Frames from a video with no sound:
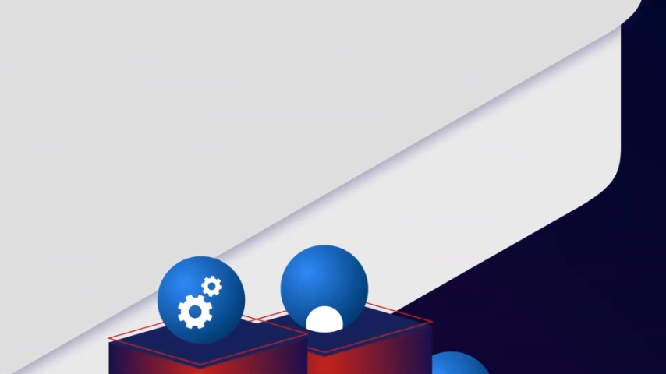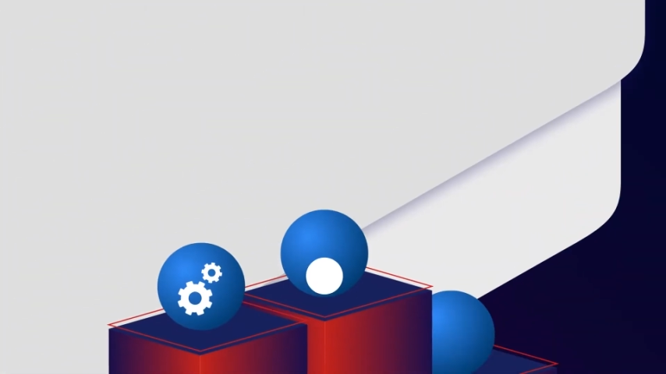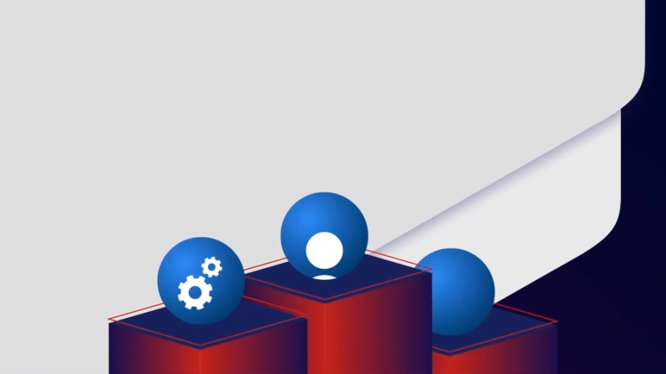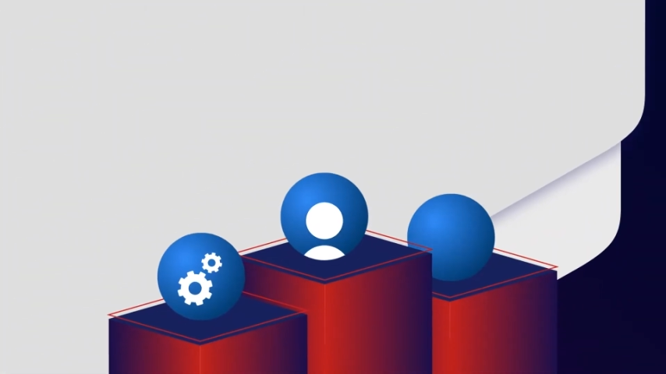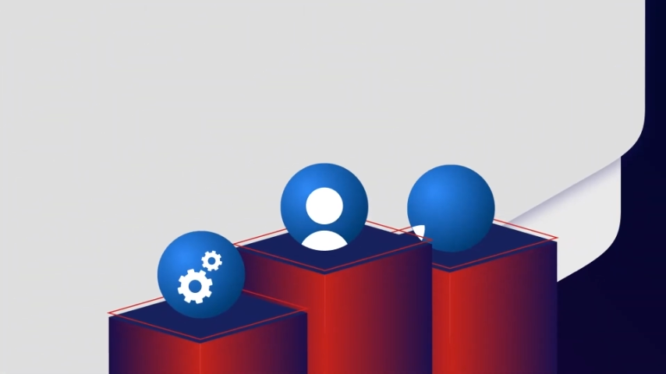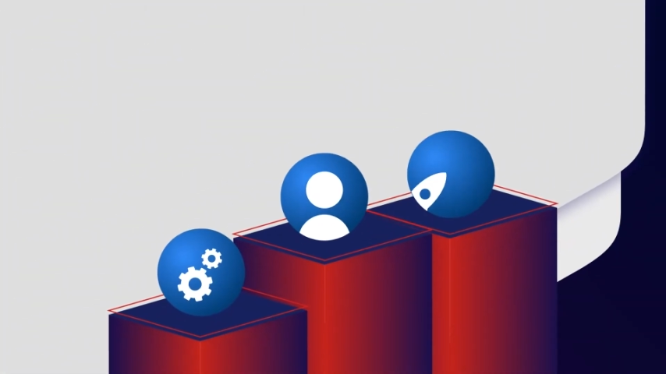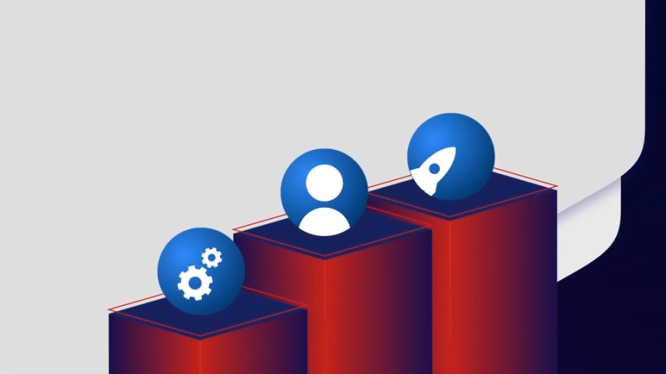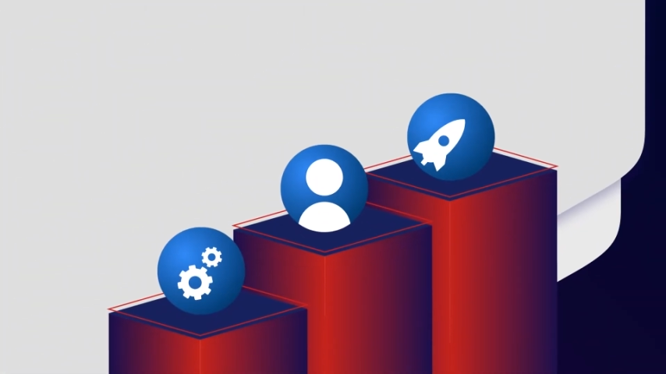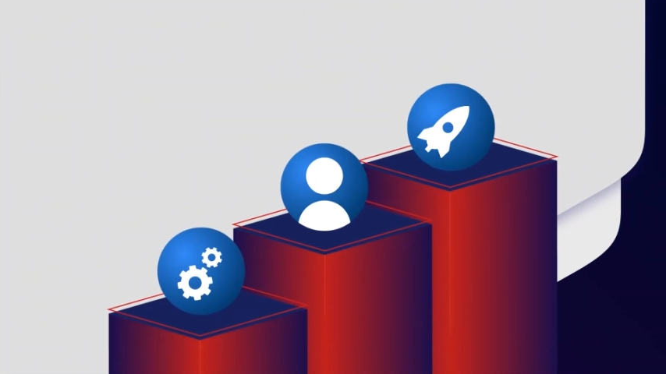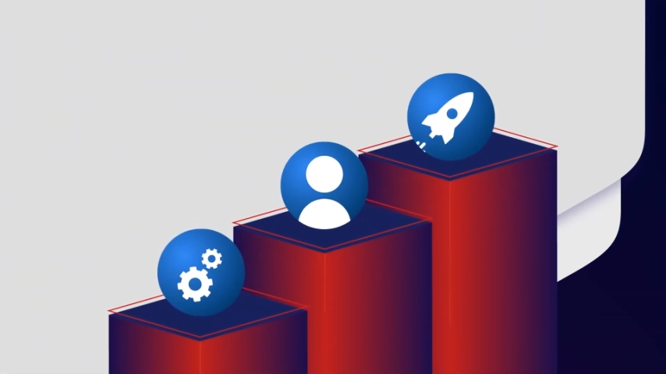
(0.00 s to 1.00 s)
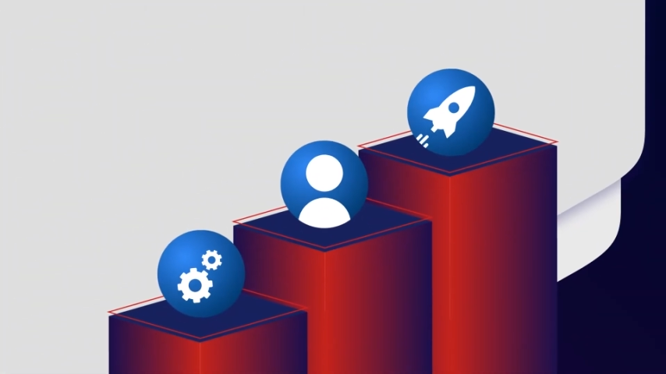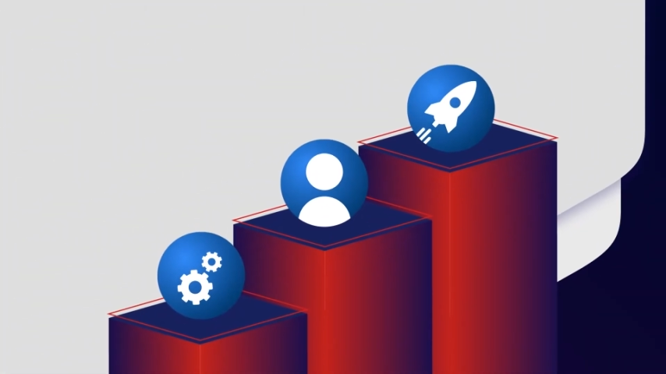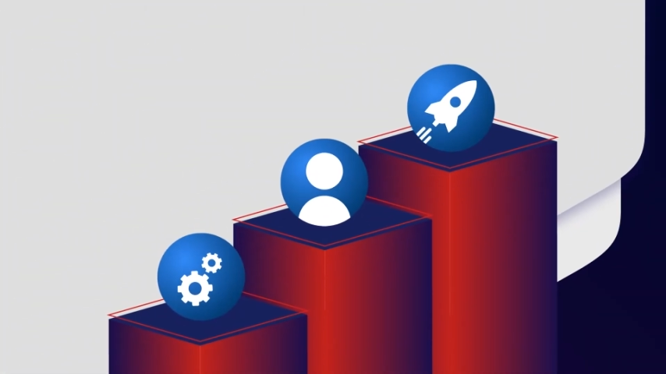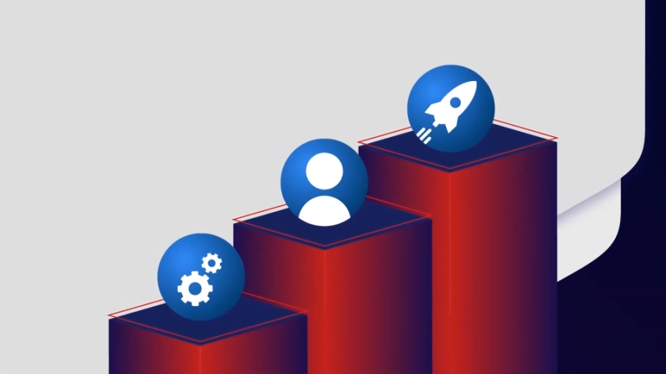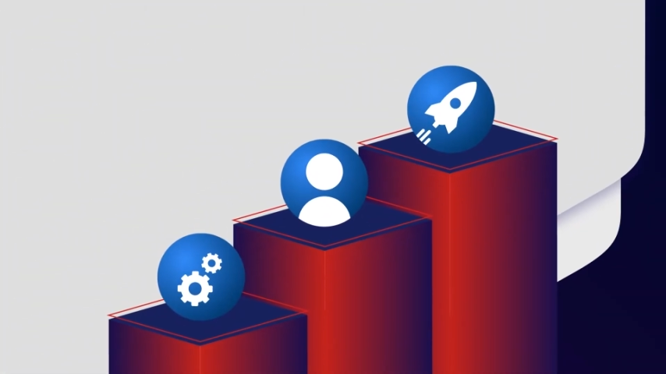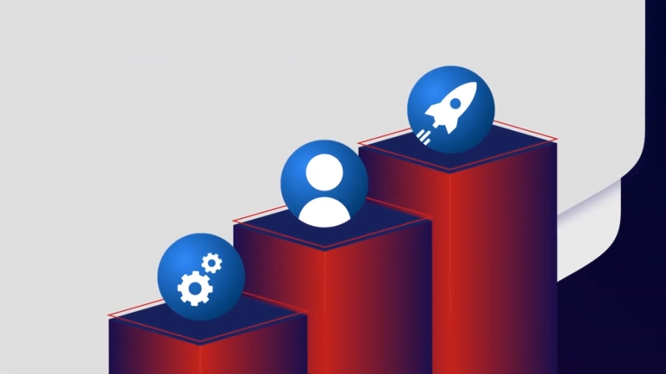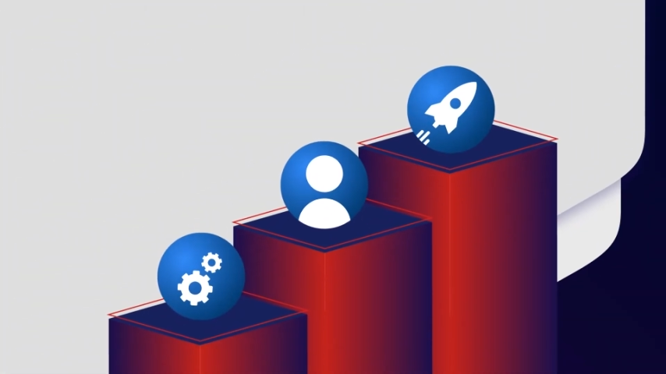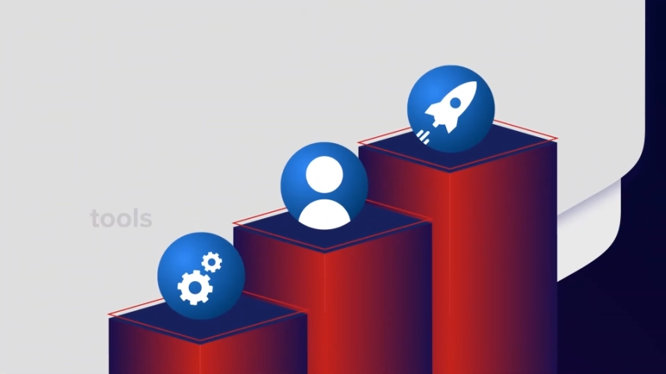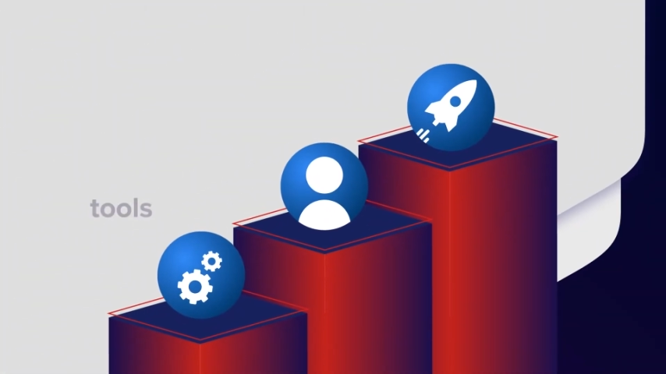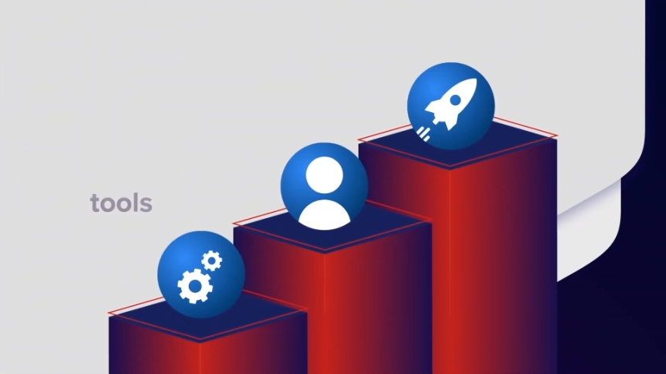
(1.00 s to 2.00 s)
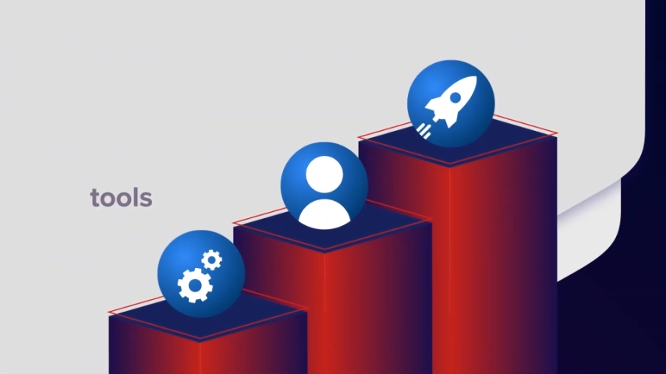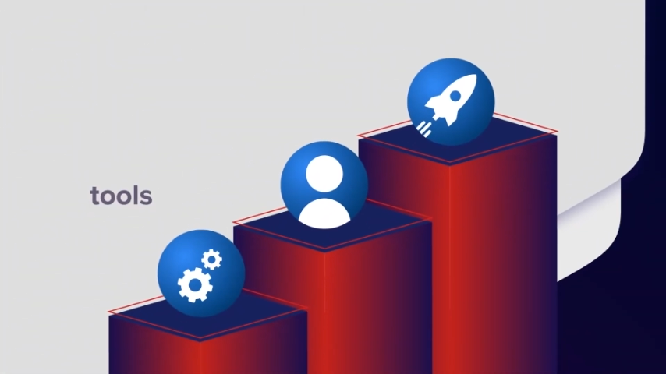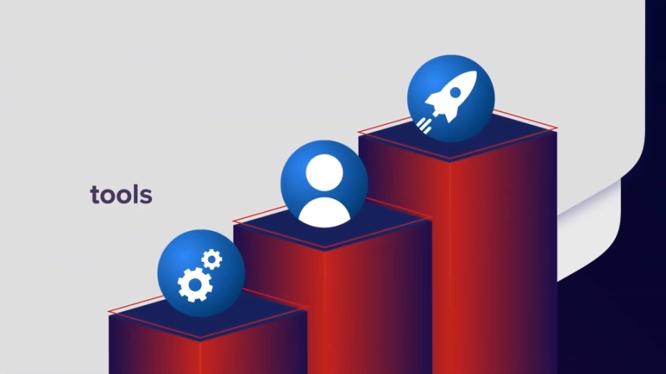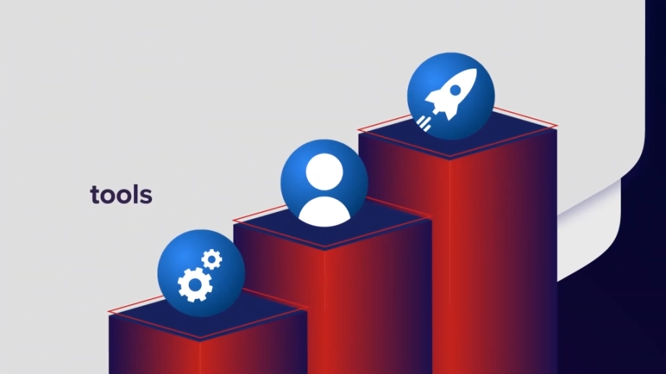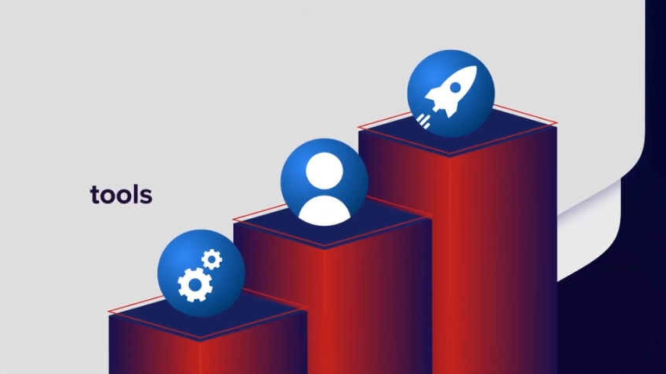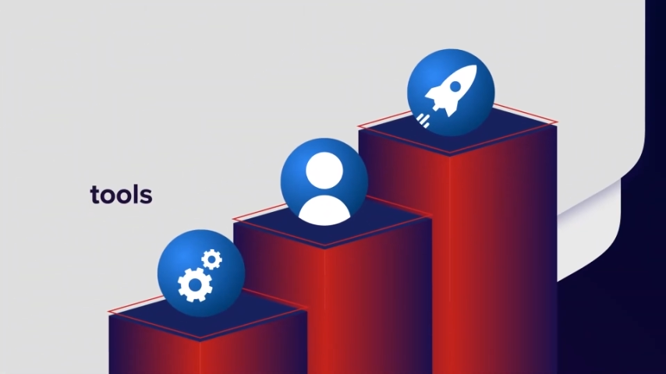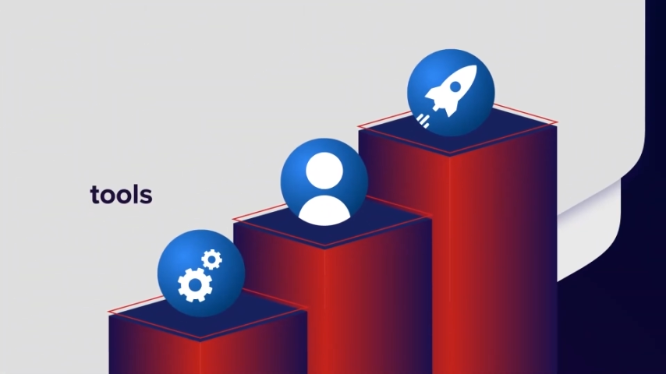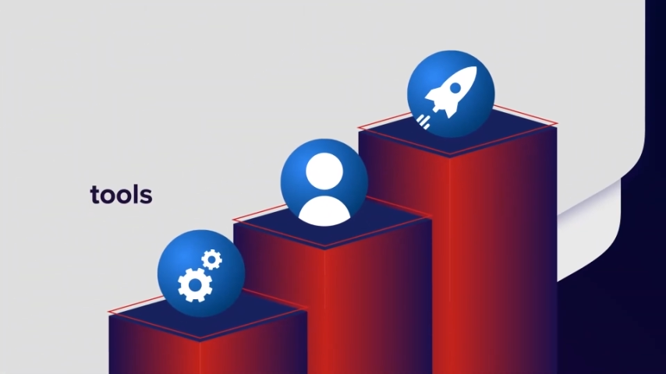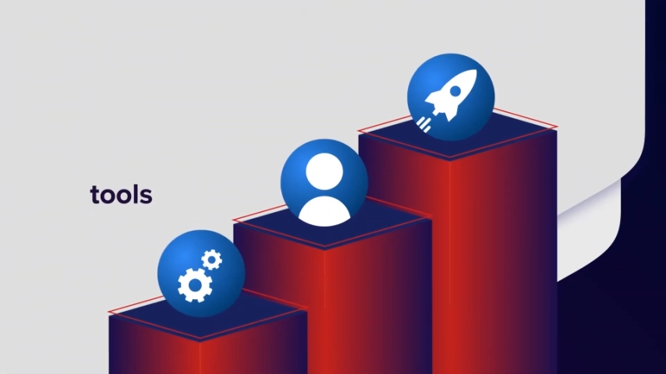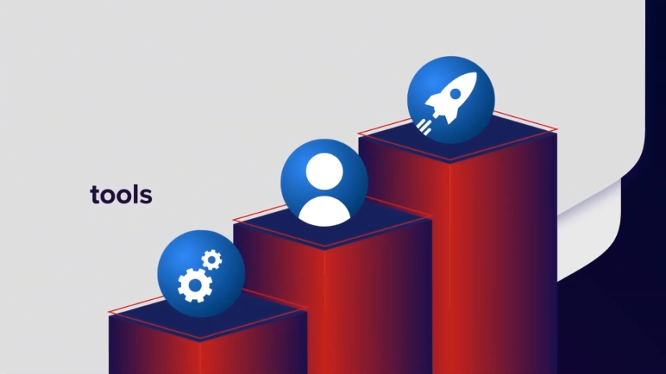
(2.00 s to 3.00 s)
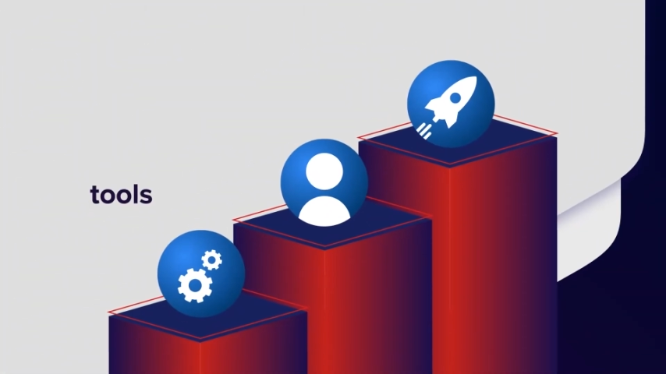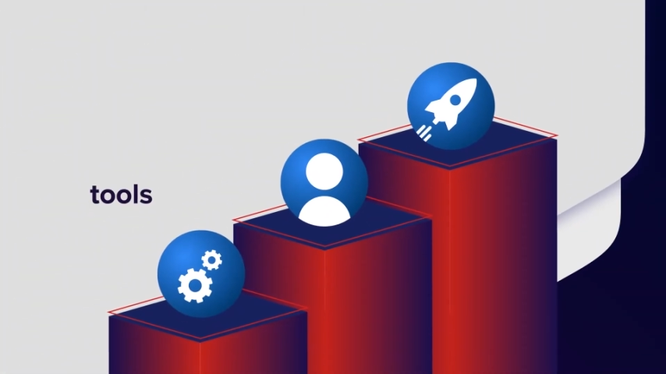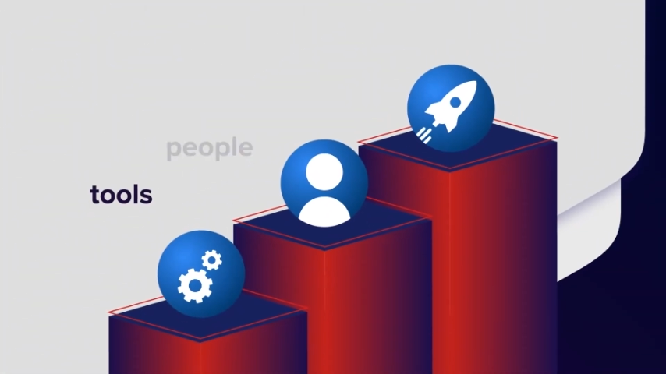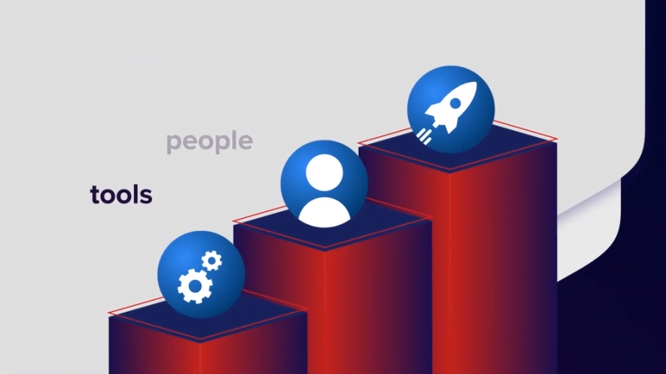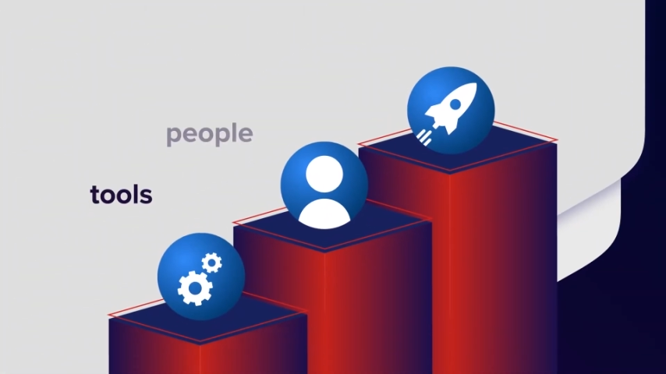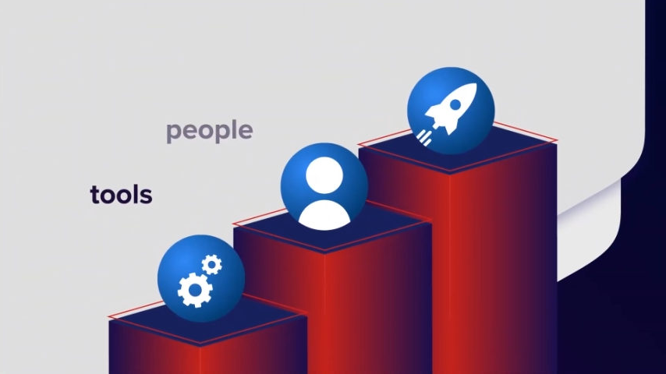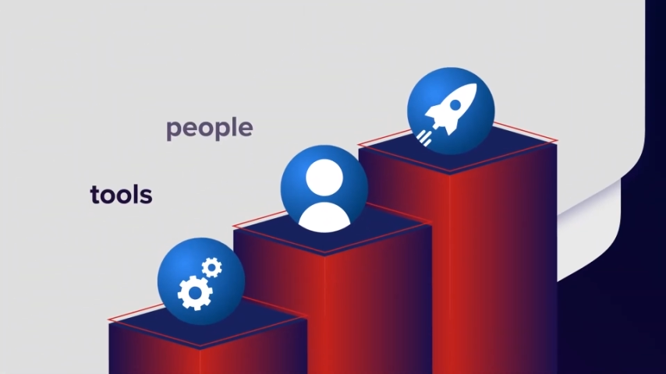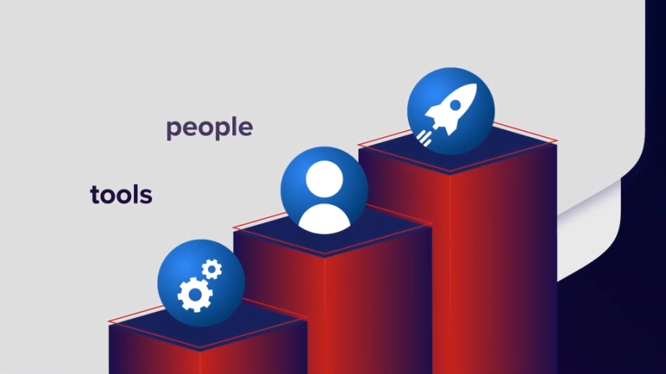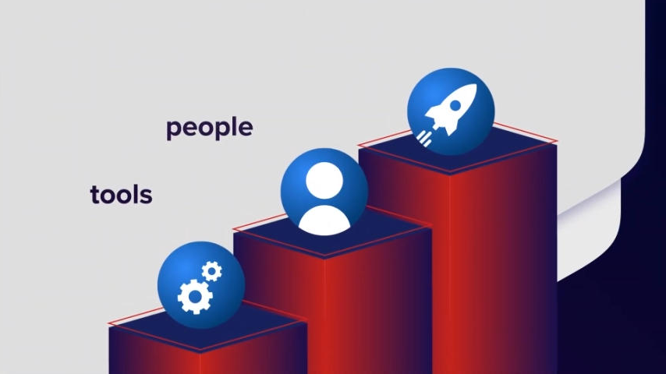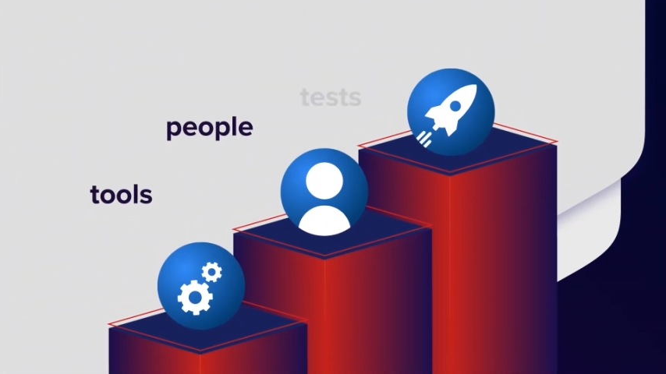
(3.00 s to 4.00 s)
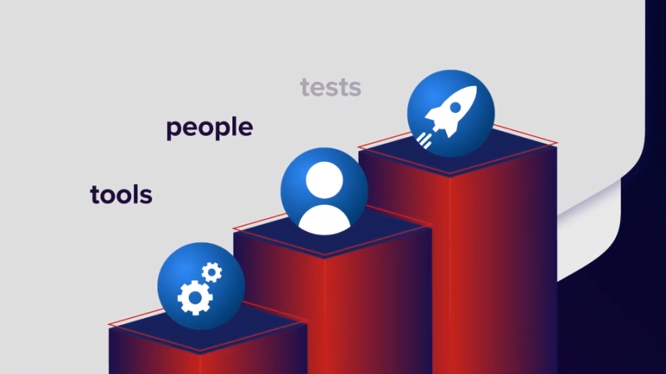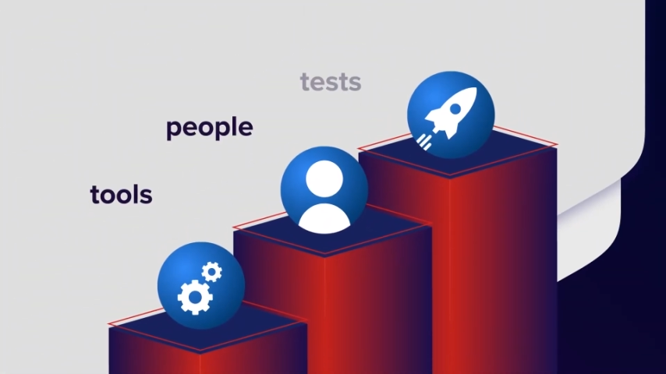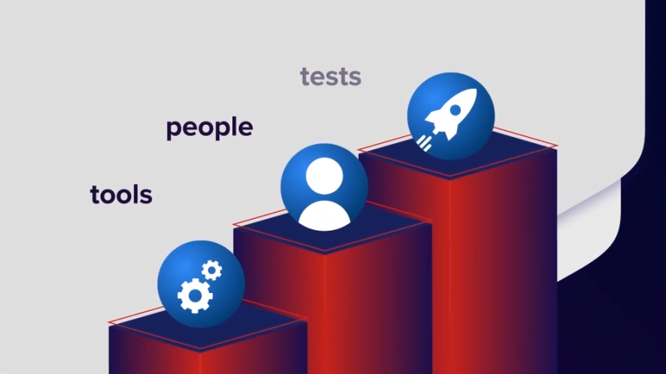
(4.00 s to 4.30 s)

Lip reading: No face is visible, so there are no lips to read.